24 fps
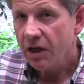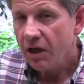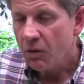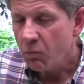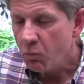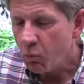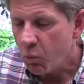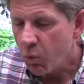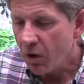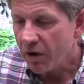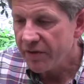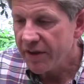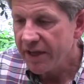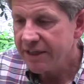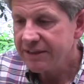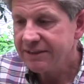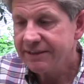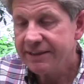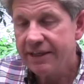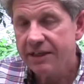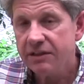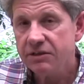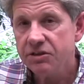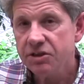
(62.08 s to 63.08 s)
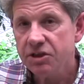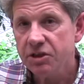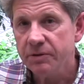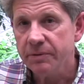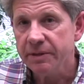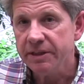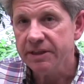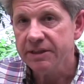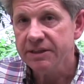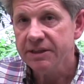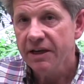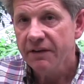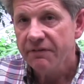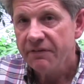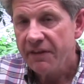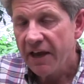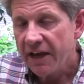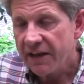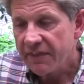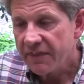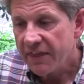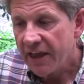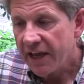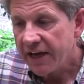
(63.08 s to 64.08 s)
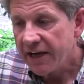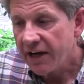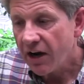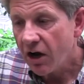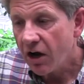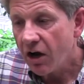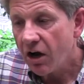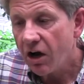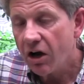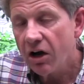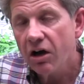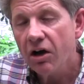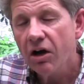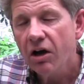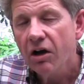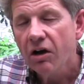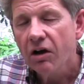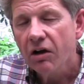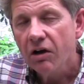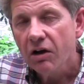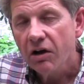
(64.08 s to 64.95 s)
And what that tells you is that they are